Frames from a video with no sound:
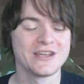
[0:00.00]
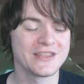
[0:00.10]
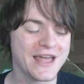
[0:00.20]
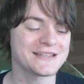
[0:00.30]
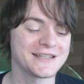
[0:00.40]

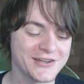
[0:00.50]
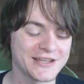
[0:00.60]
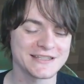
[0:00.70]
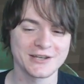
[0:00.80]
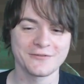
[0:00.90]
That's a
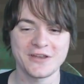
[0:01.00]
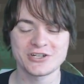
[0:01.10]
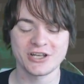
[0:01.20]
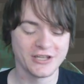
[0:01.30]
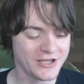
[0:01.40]
nice little
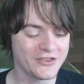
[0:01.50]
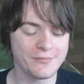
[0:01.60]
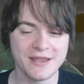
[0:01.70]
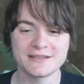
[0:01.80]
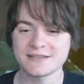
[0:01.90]
feature that
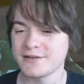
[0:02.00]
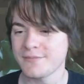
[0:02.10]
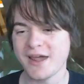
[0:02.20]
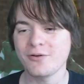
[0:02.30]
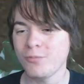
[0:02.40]
means that no
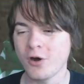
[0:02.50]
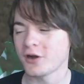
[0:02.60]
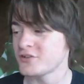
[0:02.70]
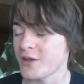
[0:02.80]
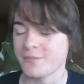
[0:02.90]
matter
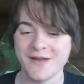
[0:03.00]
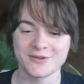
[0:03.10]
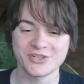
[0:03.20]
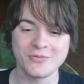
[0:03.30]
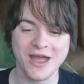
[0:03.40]
what type of
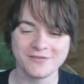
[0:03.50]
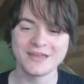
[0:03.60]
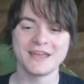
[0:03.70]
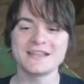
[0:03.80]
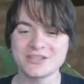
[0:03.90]
house you have,
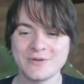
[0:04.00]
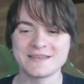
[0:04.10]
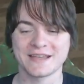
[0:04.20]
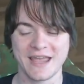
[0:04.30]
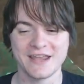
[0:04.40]
it's
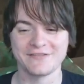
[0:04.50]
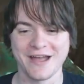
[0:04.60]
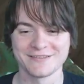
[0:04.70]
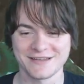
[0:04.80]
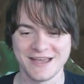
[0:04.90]
always a cave
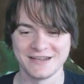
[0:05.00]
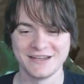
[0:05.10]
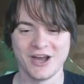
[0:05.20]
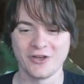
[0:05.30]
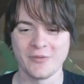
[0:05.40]
house. And
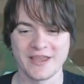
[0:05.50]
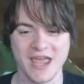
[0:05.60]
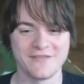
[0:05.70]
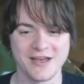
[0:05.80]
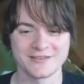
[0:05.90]
although my
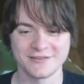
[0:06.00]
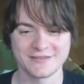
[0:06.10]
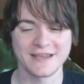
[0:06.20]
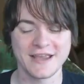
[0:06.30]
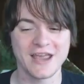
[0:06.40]
cave house looks
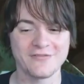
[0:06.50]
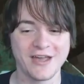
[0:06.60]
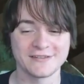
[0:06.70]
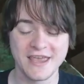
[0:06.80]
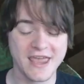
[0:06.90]
like a cave
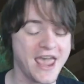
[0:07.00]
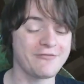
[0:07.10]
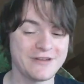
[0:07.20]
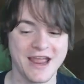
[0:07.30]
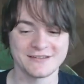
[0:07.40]
house,
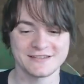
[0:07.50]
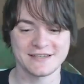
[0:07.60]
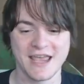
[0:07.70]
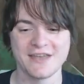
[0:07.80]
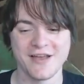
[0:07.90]
every house is a
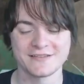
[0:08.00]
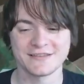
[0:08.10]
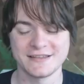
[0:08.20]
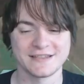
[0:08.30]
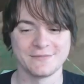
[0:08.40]
cave house
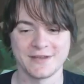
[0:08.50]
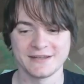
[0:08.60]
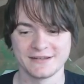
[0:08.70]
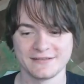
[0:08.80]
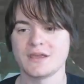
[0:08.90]
in this update.